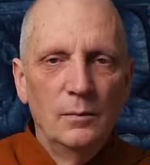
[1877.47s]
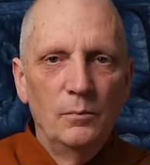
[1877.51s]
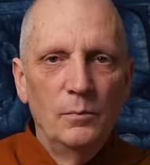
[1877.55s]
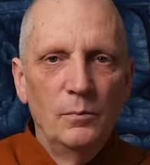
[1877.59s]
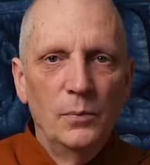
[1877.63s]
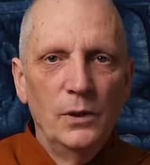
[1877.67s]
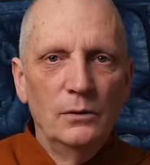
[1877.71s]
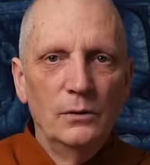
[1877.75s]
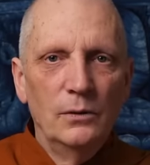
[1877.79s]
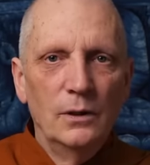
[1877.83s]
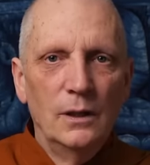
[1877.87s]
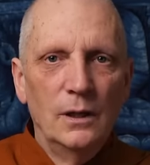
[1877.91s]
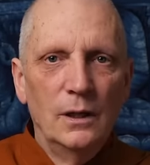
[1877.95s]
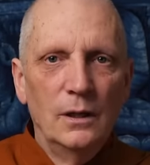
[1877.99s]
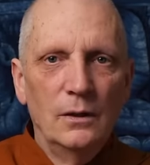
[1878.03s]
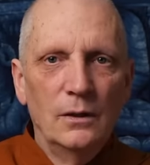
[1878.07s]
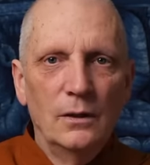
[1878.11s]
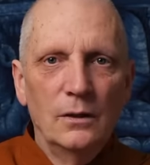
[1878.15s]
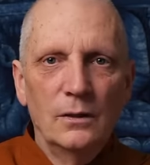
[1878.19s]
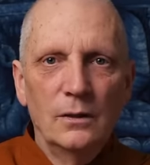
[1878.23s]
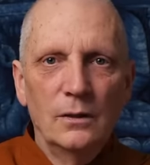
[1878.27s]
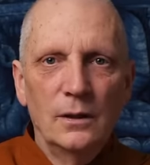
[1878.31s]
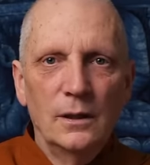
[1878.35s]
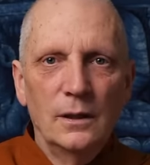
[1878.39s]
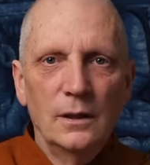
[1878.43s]

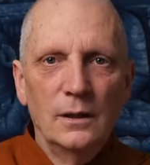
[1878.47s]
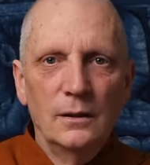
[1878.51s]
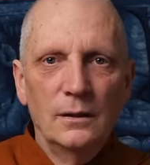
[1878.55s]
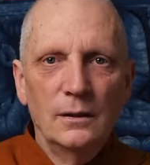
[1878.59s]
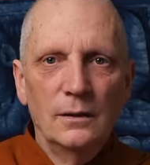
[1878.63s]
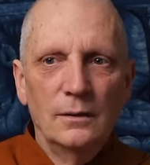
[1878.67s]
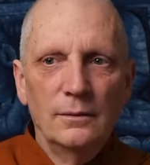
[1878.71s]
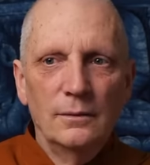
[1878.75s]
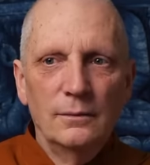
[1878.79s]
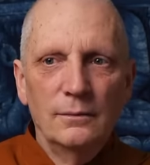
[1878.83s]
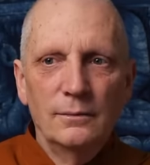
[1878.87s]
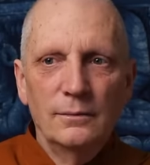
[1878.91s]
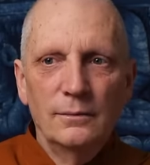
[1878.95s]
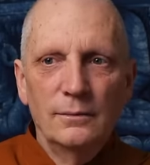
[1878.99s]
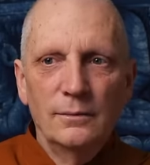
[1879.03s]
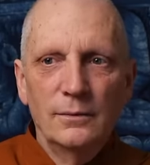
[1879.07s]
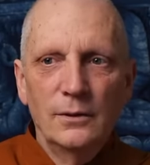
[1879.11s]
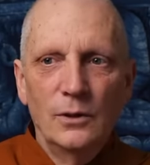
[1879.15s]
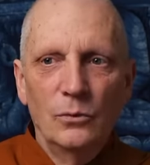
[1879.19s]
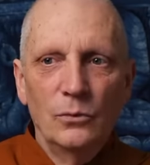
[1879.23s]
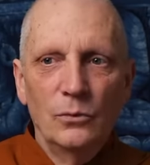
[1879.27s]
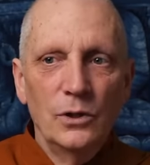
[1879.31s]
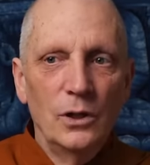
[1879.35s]
billionaire, uh, you know,